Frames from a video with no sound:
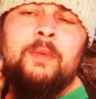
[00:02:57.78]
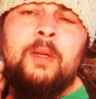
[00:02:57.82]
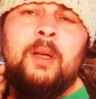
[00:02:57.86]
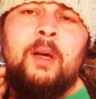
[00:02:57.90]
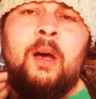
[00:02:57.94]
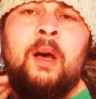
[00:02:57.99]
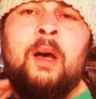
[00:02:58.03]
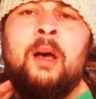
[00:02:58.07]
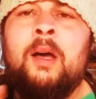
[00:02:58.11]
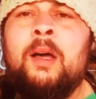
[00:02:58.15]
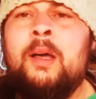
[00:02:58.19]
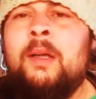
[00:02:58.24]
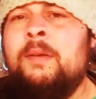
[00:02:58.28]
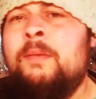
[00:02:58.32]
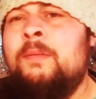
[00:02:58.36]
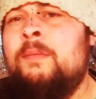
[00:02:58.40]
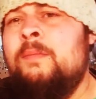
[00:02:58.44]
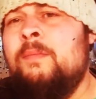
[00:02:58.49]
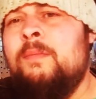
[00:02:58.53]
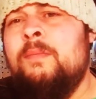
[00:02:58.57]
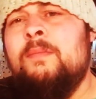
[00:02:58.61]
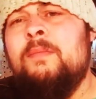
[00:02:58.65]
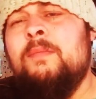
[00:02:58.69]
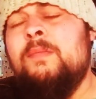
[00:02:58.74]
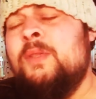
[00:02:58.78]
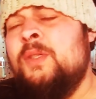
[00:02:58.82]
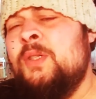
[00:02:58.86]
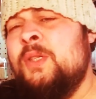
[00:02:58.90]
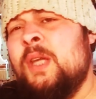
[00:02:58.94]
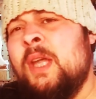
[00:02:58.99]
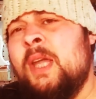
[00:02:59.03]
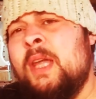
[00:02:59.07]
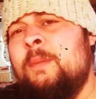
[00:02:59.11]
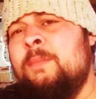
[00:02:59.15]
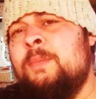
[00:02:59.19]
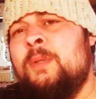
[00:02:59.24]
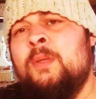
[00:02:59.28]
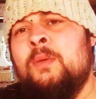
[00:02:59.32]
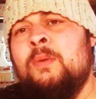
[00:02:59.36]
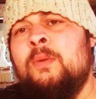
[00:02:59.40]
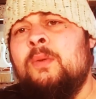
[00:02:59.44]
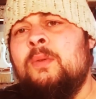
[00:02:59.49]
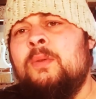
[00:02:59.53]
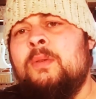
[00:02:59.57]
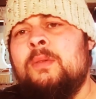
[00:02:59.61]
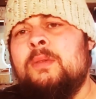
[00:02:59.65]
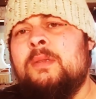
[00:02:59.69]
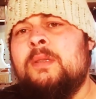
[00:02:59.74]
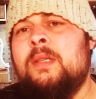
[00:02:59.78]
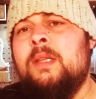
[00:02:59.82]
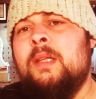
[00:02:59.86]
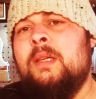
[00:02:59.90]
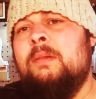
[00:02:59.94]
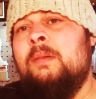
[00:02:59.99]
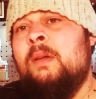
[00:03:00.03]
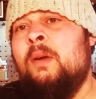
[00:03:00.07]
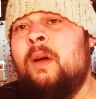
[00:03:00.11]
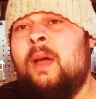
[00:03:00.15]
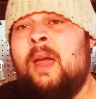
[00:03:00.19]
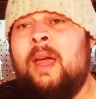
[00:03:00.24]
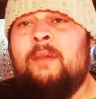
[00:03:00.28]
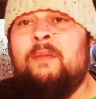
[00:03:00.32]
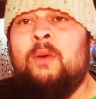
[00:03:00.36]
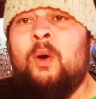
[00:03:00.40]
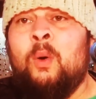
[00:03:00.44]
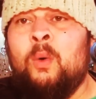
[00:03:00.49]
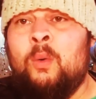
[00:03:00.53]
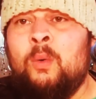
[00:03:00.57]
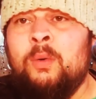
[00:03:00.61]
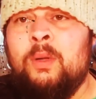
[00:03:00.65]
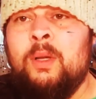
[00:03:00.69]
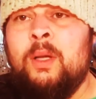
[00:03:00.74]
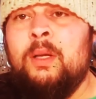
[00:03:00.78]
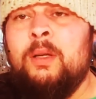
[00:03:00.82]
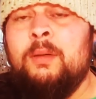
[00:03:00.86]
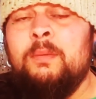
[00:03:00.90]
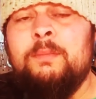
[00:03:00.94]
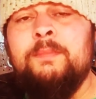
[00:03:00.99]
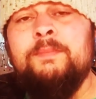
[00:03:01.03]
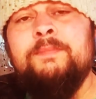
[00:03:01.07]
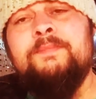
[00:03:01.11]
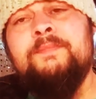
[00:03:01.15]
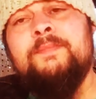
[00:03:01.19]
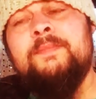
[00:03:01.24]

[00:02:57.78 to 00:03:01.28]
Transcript: odd shaped tools that don't have a hole on them.